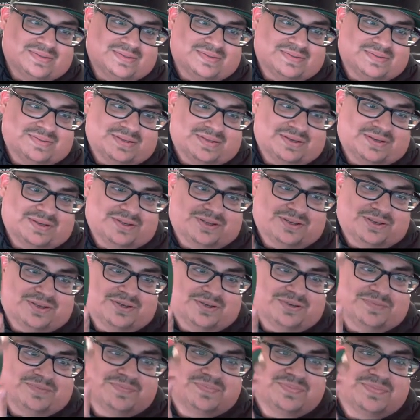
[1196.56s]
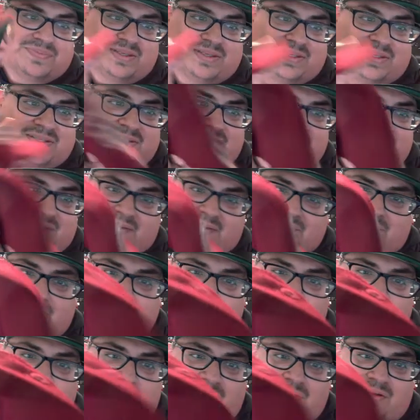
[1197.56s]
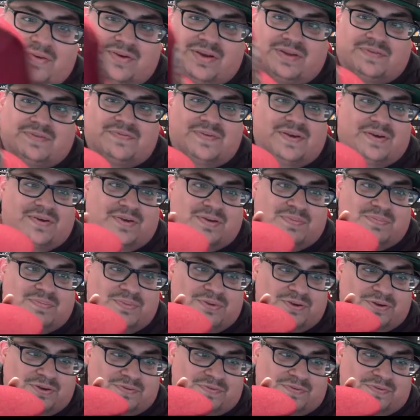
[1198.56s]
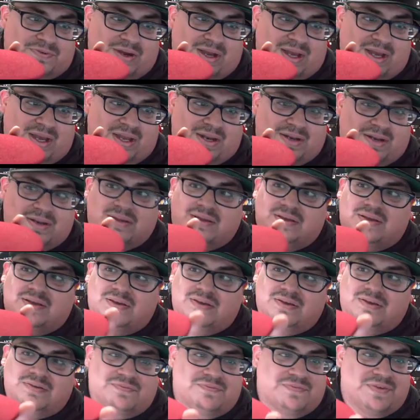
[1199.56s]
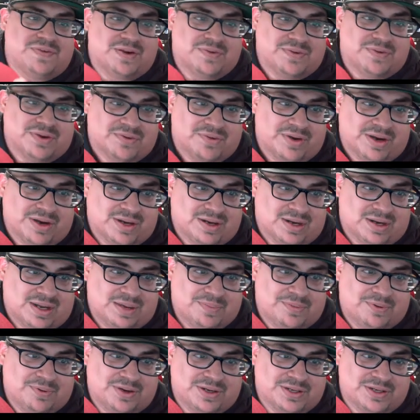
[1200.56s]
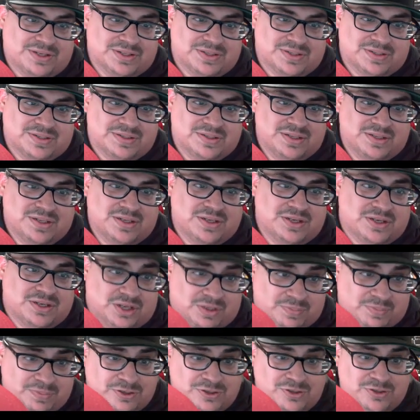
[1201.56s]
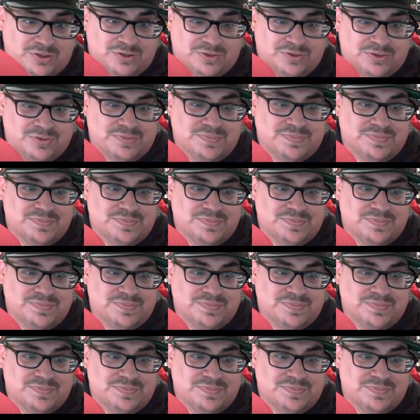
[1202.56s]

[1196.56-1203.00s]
There you go. This is a very, very beautiful hat. Very great collaboration. Number 2